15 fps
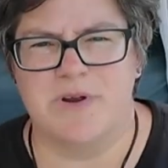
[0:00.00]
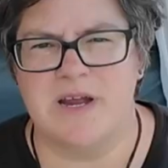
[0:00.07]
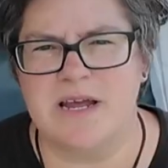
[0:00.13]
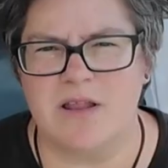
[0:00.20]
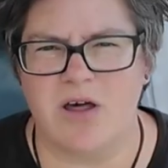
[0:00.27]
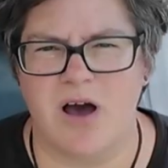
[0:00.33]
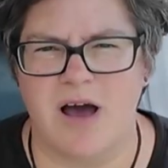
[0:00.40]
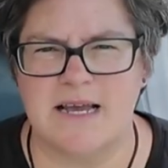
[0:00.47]

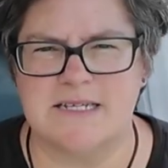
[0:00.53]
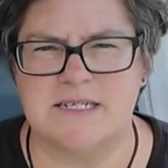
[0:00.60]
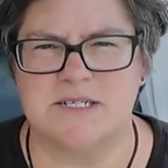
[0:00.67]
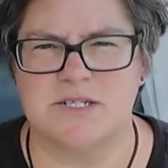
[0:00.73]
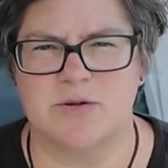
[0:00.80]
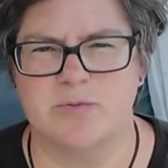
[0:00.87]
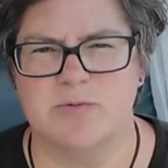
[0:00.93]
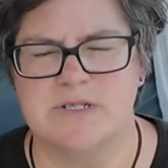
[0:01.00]

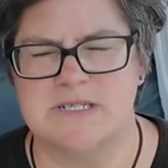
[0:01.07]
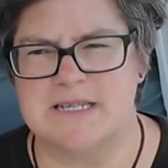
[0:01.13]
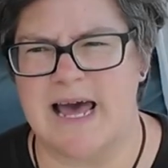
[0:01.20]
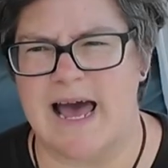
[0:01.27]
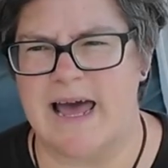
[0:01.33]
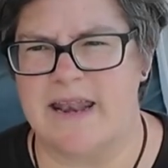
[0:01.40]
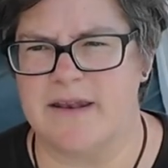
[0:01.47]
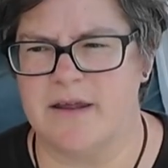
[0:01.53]
realized was
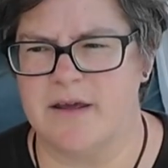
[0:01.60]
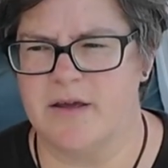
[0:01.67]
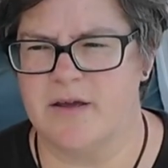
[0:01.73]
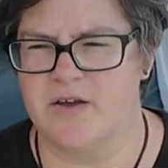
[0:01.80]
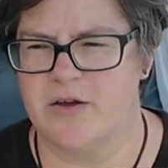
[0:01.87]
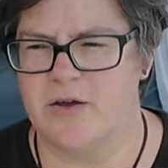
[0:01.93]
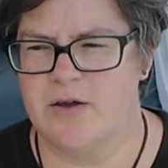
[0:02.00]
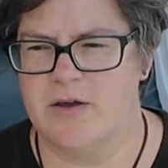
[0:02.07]
that
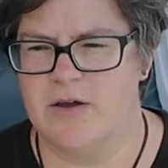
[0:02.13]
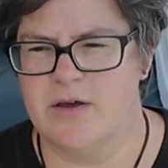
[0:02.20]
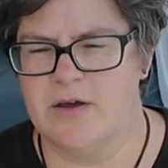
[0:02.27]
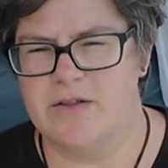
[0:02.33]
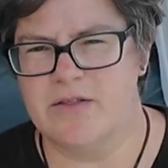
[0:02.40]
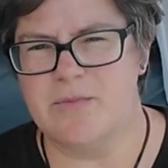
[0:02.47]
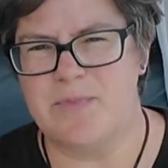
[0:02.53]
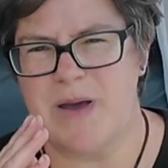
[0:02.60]

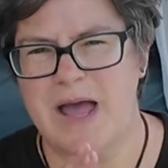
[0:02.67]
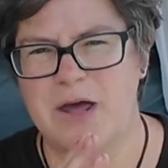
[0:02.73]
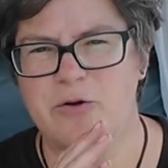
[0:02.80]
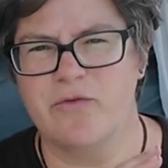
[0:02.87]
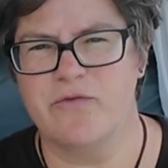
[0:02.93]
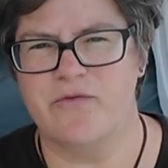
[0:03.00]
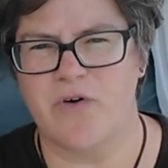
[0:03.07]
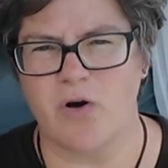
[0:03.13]
the
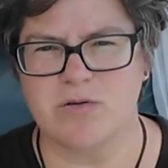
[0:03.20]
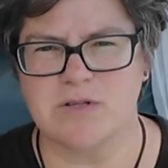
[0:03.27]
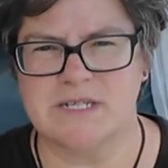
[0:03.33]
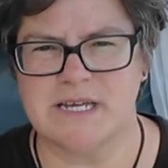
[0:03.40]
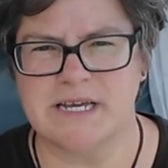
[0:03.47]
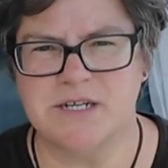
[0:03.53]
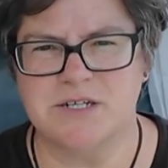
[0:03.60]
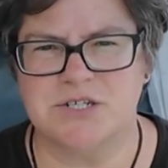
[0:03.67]
panel
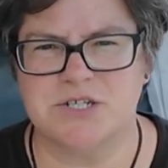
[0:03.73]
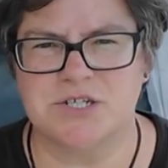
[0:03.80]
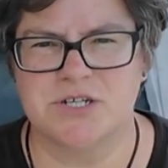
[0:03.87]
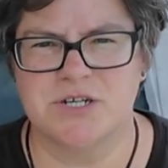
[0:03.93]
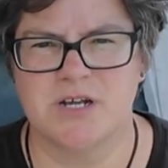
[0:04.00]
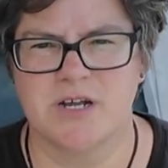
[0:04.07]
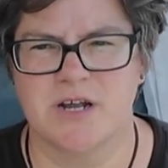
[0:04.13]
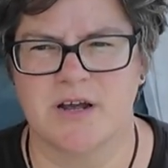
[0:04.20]
voltage
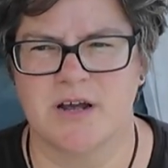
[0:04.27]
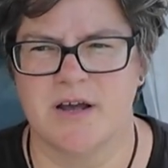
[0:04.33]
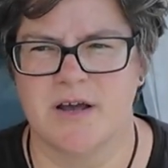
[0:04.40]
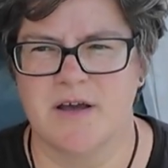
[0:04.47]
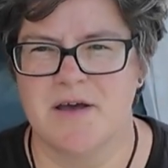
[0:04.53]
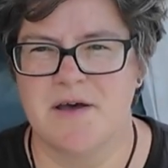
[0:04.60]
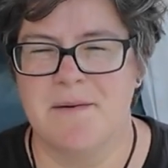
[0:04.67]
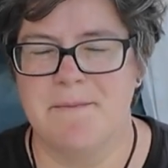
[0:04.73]

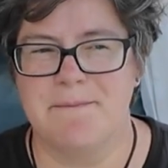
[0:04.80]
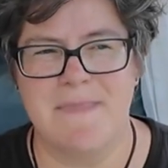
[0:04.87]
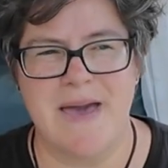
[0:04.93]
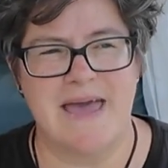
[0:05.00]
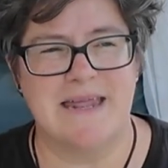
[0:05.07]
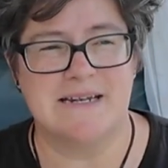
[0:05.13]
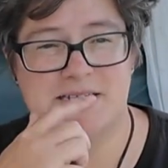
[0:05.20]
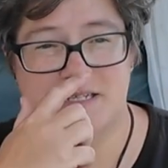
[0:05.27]

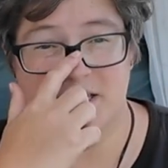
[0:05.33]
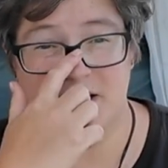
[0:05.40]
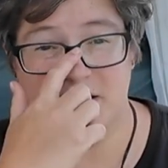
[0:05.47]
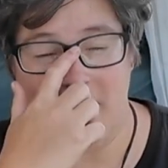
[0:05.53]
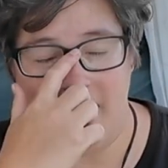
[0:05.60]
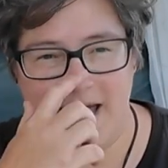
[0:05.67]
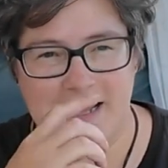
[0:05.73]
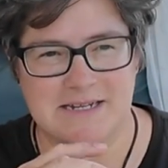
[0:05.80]
meant
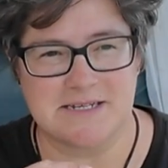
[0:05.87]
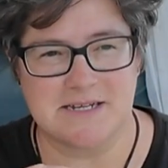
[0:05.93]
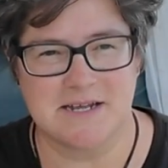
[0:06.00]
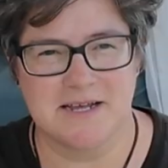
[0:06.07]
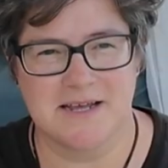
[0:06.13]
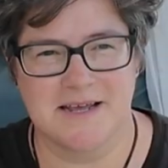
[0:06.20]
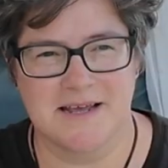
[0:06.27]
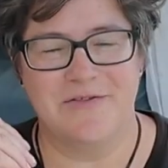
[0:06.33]
that
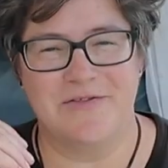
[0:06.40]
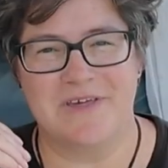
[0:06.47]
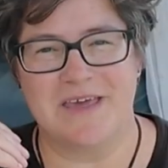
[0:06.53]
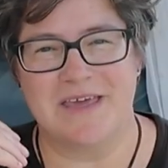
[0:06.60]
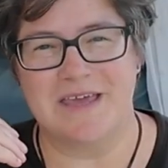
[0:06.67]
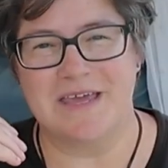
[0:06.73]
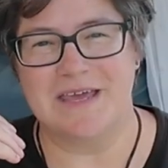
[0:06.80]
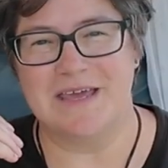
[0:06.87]

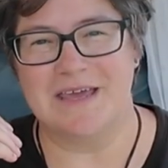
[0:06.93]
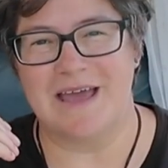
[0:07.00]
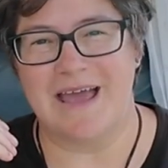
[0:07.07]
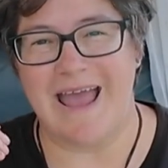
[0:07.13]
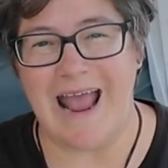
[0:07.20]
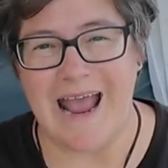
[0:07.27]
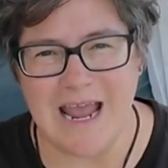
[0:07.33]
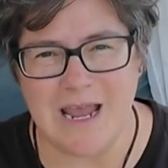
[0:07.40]
the
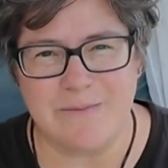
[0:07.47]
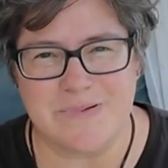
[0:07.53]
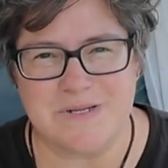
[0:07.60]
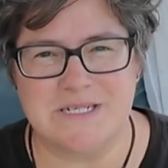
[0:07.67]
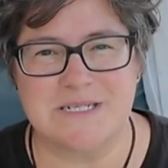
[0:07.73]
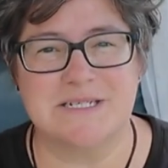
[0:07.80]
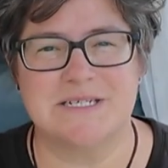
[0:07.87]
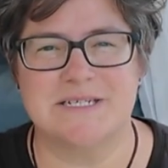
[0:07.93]

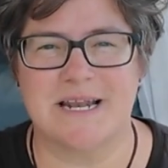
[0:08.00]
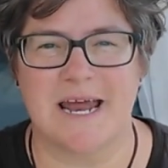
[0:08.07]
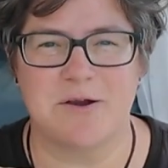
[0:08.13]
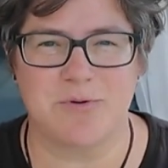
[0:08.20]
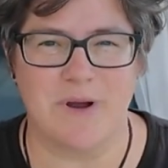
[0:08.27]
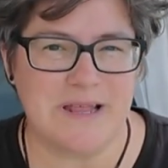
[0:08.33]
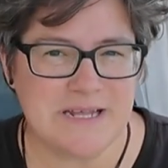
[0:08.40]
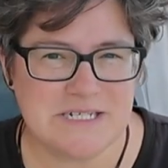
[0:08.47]
amps
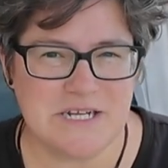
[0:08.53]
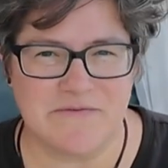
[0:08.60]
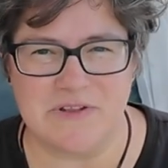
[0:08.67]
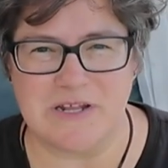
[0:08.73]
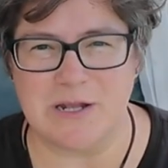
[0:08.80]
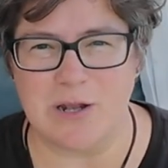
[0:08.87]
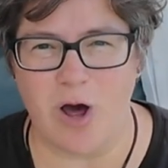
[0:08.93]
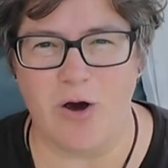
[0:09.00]
stay
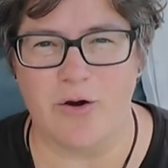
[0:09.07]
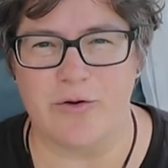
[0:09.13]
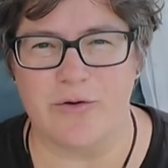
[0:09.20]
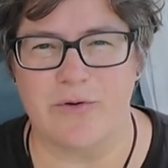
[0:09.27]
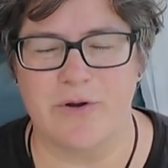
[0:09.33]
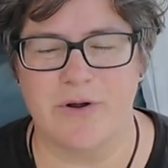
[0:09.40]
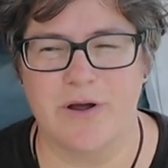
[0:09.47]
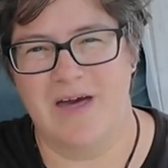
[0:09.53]
relatively
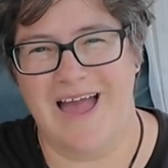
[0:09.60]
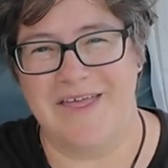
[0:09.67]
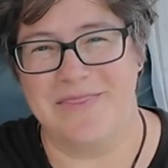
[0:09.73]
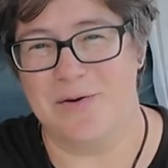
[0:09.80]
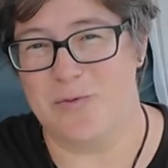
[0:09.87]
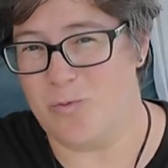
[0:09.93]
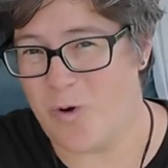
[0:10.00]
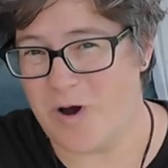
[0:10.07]
low
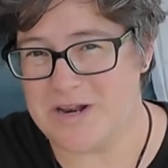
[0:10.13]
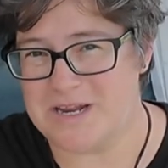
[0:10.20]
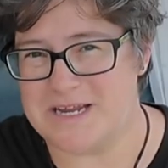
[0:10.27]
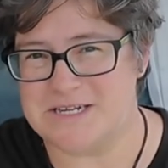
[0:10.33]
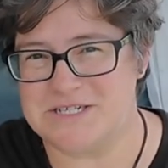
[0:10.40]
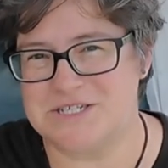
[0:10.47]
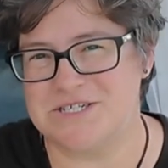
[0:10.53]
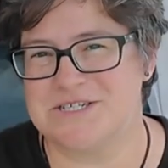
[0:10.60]
and the
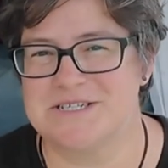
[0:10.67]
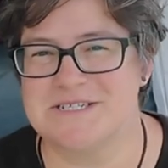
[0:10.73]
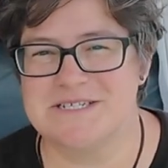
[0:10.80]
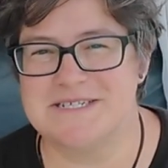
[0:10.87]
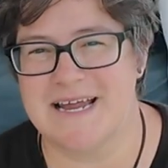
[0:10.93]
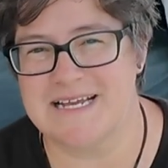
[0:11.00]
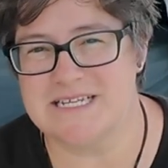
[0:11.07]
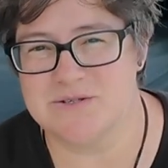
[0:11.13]
wattage
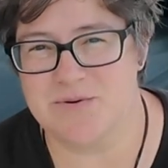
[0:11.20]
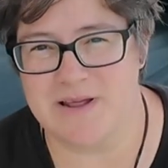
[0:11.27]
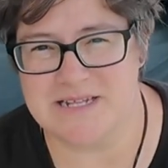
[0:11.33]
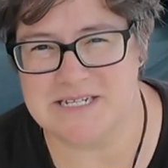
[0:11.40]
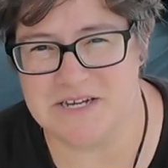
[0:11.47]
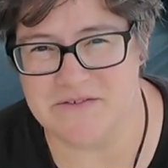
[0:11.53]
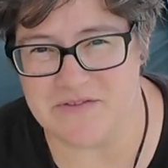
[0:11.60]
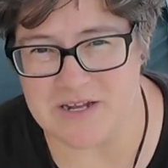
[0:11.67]
stays
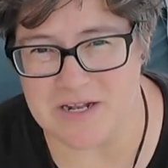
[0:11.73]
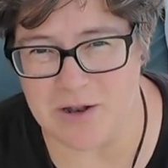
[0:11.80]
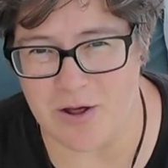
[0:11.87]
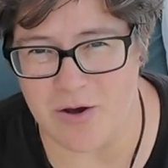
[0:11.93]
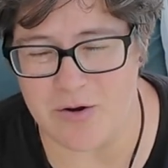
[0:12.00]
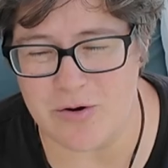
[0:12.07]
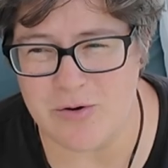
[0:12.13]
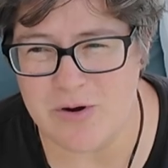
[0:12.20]
relatively
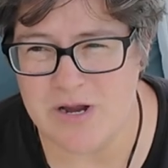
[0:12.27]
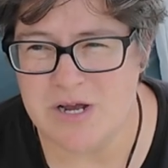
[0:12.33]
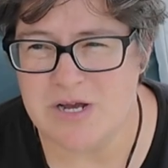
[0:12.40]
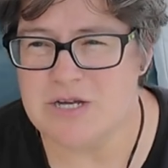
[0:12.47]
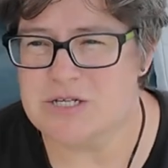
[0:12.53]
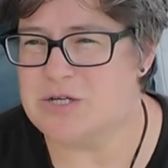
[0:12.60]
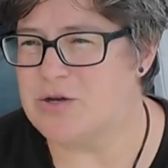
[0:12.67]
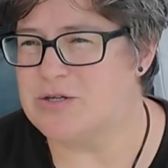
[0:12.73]
low.
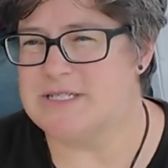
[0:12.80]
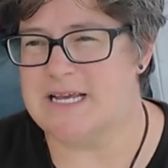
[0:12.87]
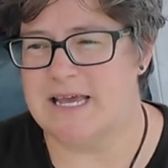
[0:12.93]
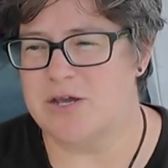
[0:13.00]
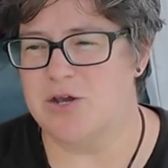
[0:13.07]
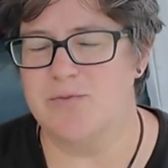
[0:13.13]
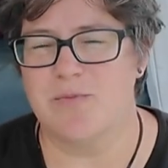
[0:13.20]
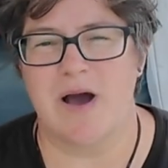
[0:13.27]
So say
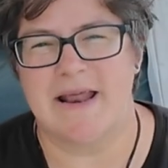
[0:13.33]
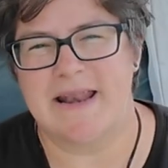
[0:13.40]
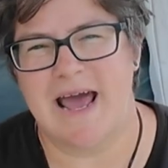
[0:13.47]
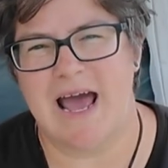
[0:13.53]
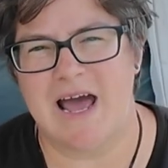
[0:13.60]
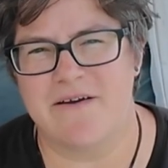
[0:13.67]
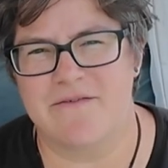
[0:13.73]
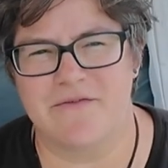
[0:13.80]
you might
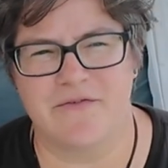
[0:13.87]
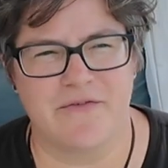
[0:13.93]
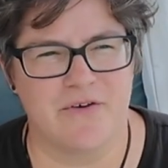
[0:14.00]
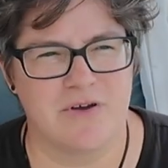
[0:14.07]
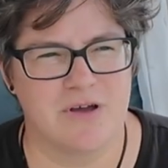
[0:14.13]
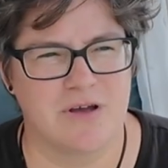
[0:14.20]
have